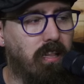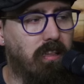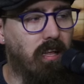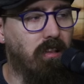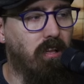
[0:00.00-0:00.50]

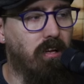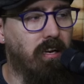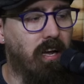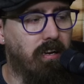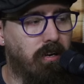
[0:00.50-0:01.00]
that
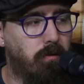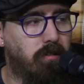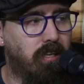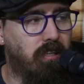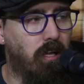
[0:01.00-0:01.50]
learning a new
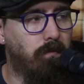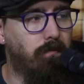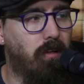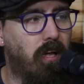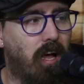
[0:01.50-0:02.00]
system
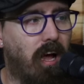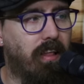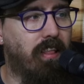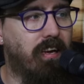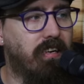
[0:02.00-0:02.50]

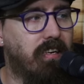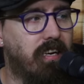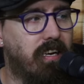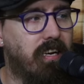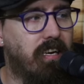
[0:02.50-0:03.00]
and they
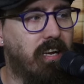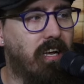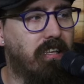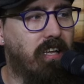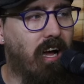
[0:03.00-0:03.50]
need
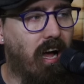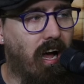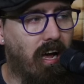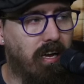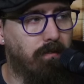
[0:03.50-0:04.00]

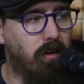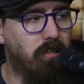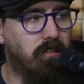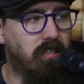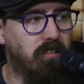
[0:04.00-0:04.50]
time
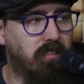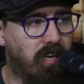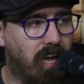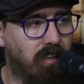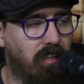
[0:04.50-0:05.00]
to
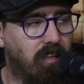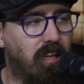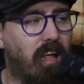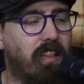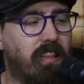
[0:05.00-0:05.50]
gel.
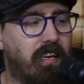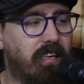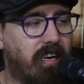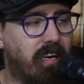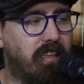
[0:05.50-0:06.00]
They
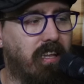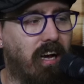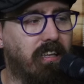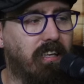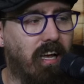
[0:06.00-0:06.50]
need
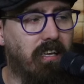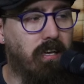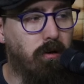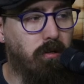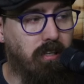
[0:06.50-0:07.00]
time to get
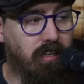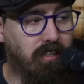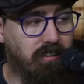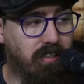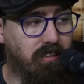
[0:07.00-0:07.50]
used to
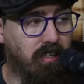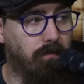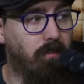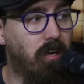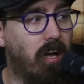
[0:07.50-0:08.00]
this system.
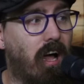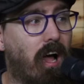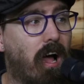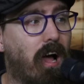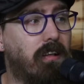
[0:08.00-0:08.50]

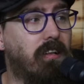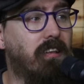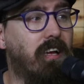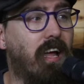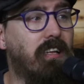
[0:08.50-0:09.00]
And the
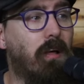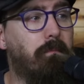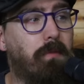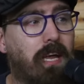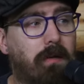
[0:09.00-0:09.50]
thing is,
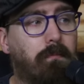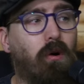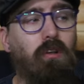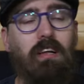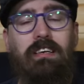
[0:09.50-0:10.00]

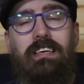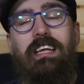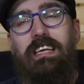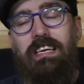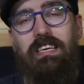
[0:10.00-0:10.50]
people
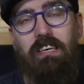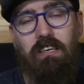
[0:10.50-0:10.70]
need